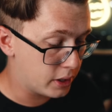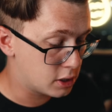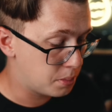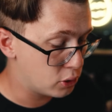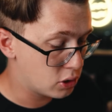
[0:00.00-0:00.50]

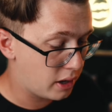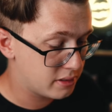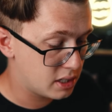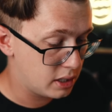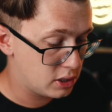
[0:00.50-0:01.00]
Exposure
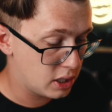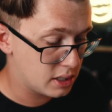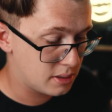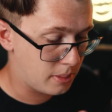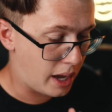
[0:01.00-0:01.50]
offset
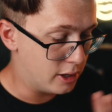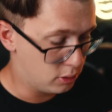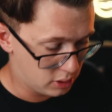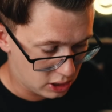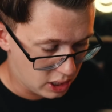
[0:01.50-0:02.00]
adjust, I
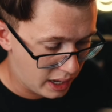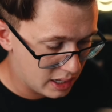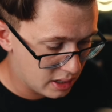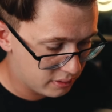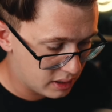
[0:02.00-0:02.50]
don't touch
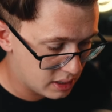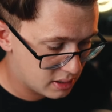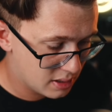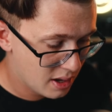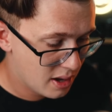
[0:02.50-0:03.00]
any of
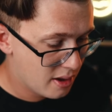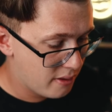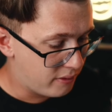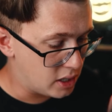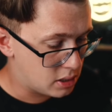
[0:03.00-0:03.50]
this.
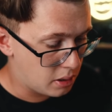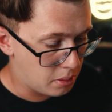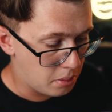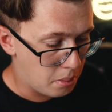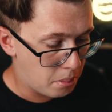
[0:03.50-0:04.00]
Face
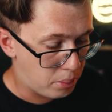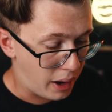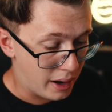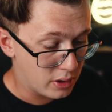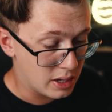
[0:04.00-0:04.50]

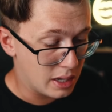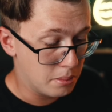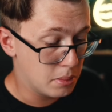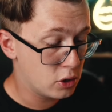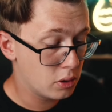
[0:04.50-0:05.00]
priority in
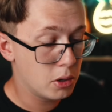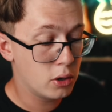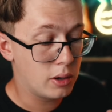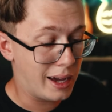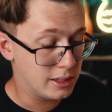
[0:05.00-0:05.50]
metering
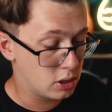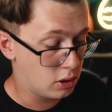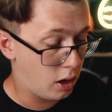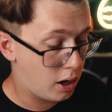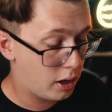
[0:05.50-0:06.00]
mode, I turn
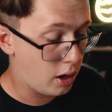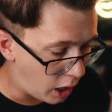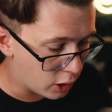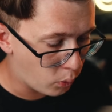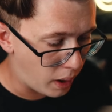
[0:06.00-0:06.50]
on.
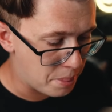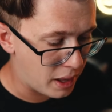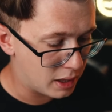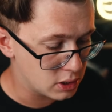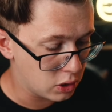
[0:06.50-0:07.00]
Auto white
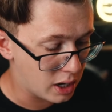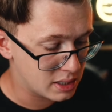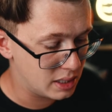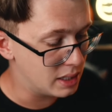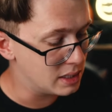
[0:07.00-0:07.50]
balance lock
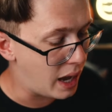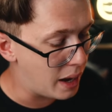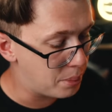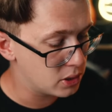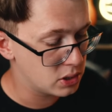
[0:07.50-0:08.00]
settings,
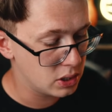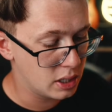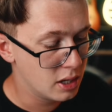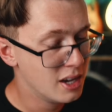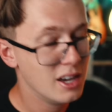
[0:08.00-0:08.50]
I personally